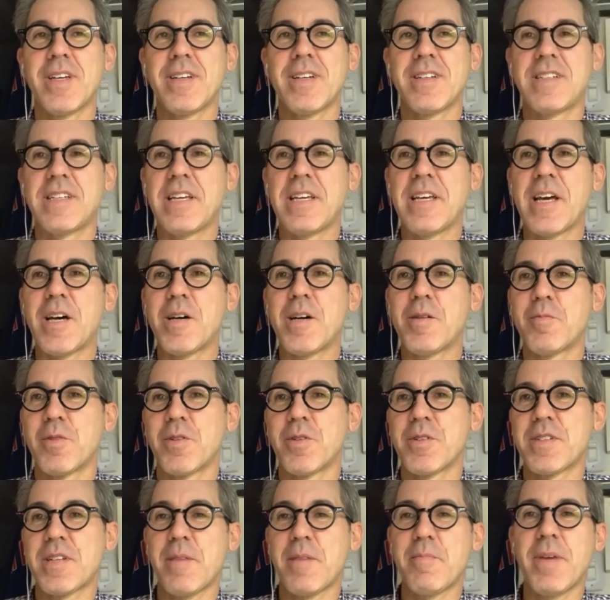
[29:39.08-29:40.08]
Shoot me a
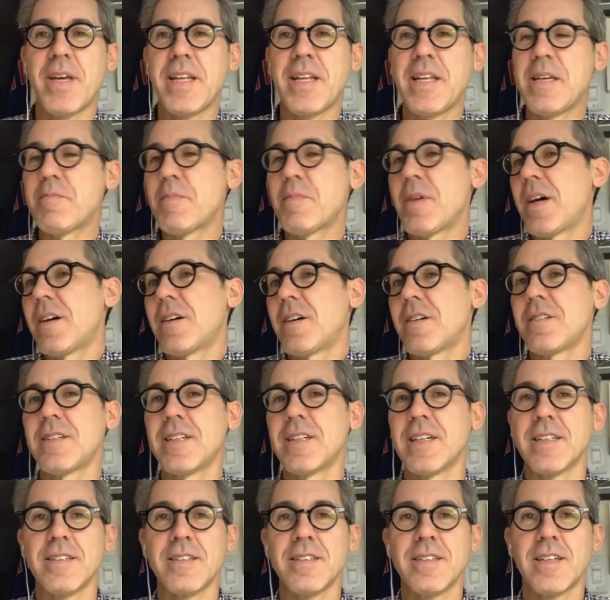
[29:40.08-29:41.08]
DM or send me an
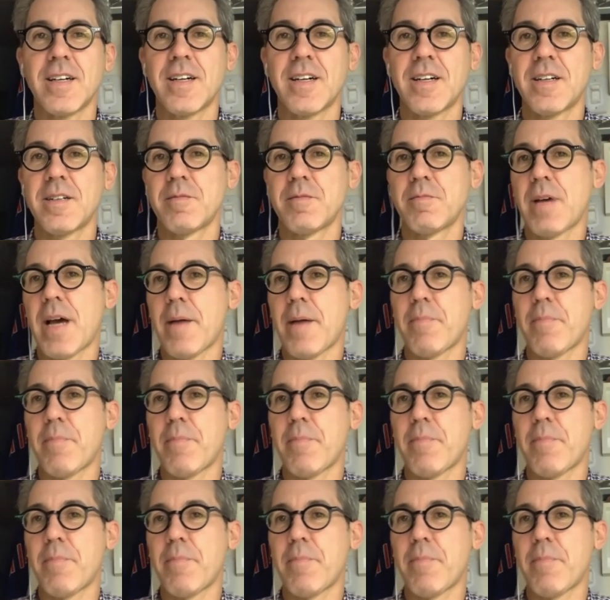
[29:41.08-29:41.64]
email and